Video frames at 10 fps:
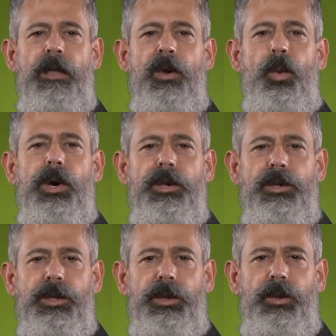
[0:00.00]
The work
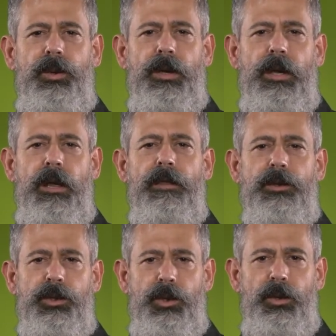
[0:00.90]
you do, the
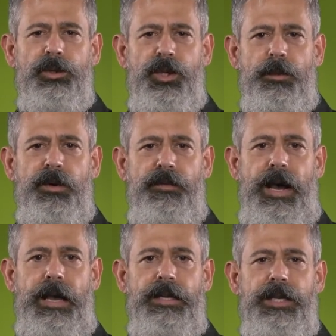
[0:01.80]
tools you
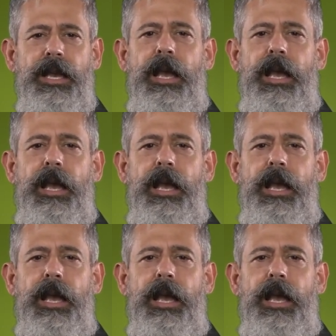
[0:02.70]
provide,